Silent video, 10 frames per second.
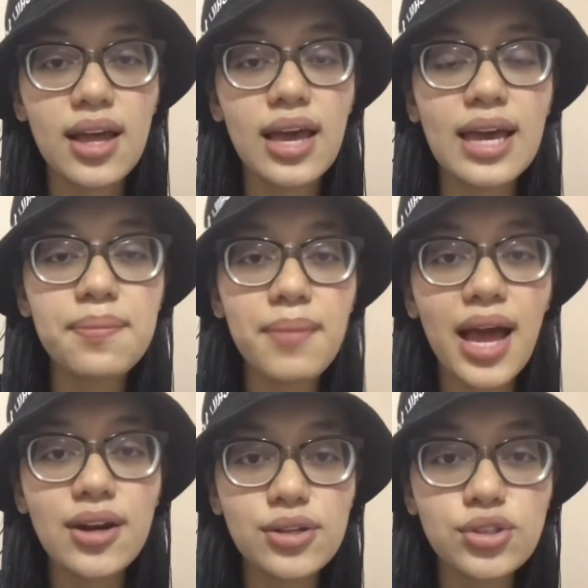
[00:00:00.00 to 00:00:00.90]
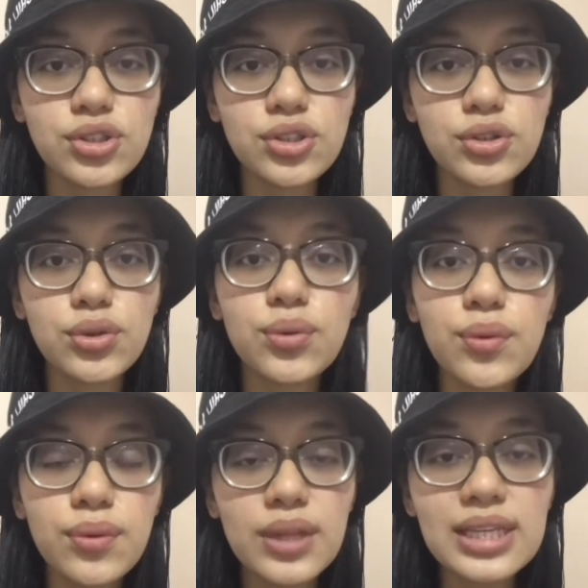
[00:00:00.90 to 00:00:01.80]
It matters
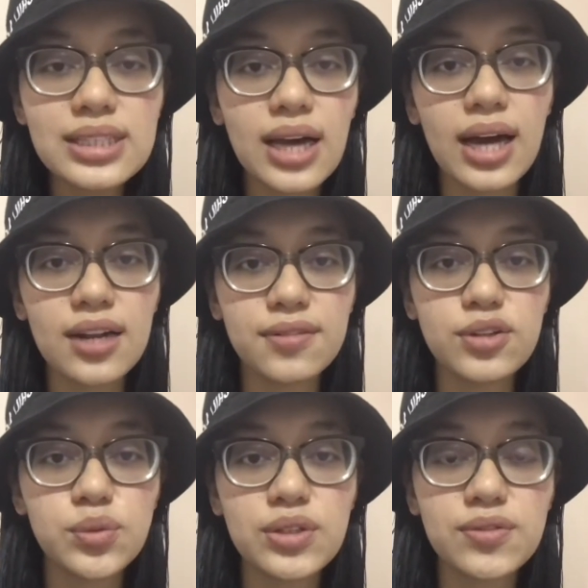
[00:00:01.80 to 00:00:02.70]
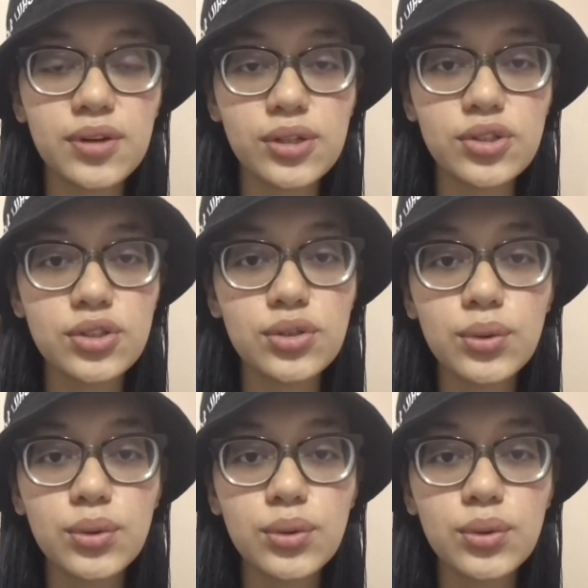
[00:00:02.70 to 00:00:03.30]
to these kind of individuals